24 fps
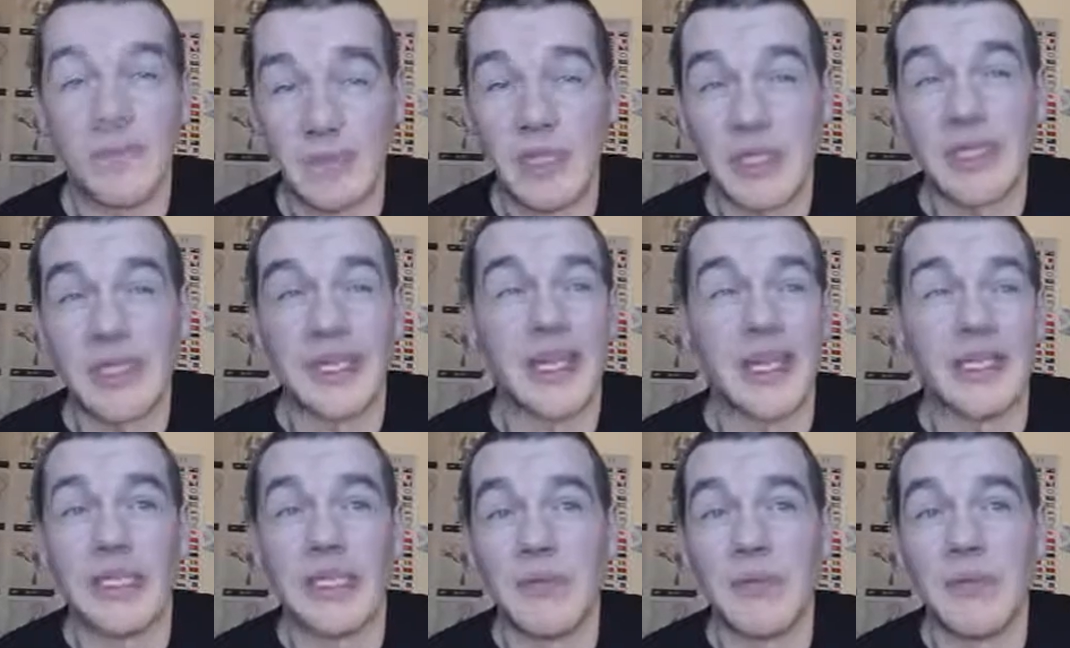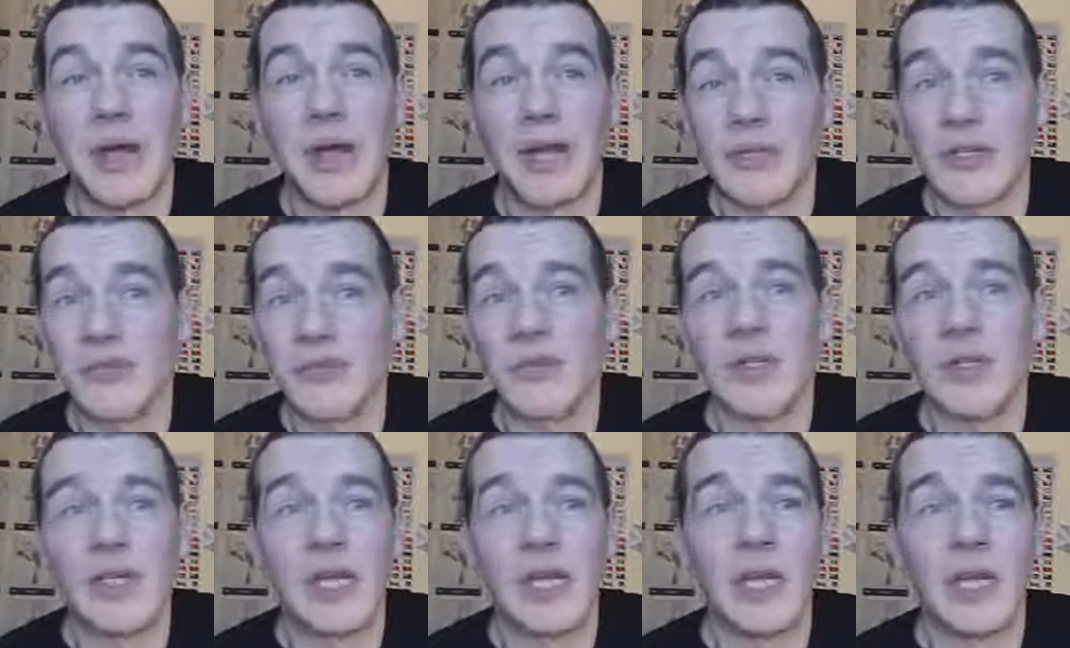I'm playing Kingdom
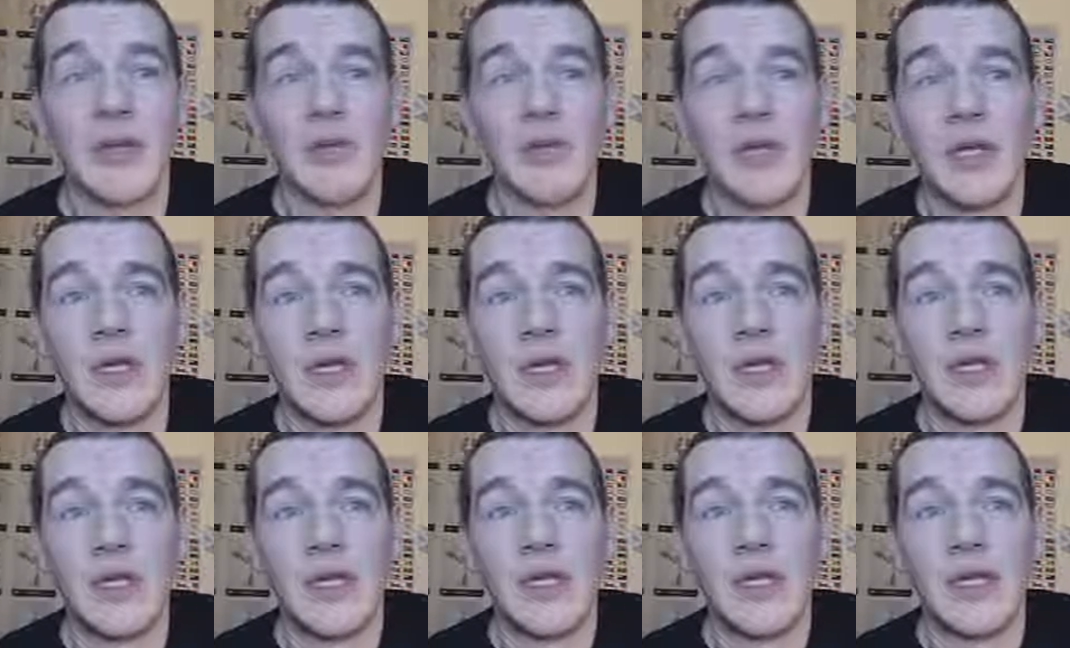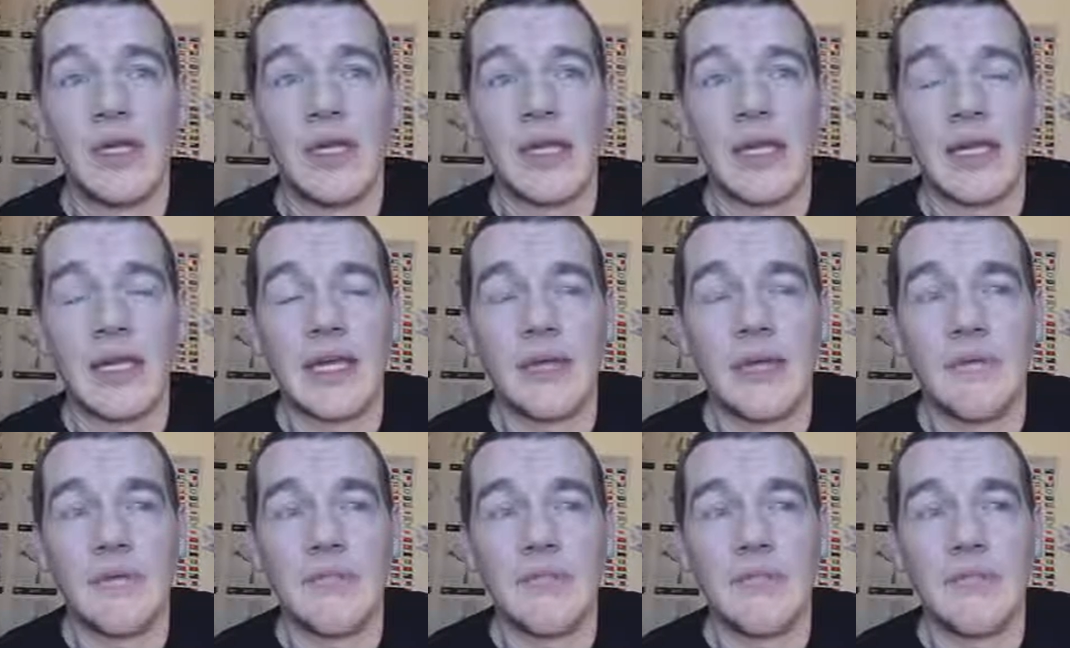Hearts right now
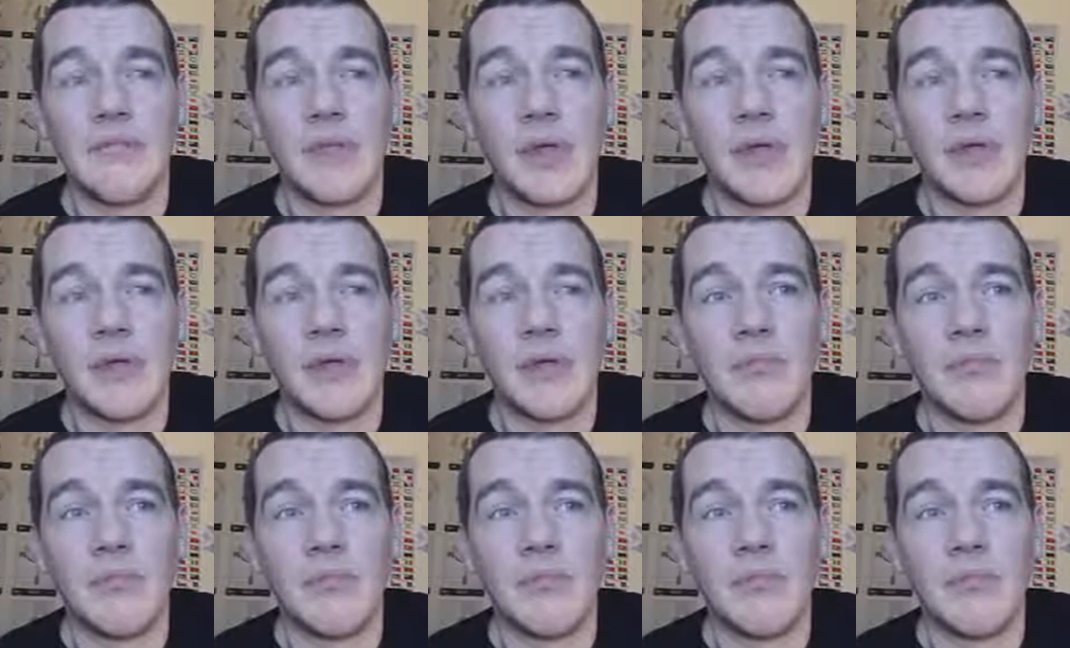um,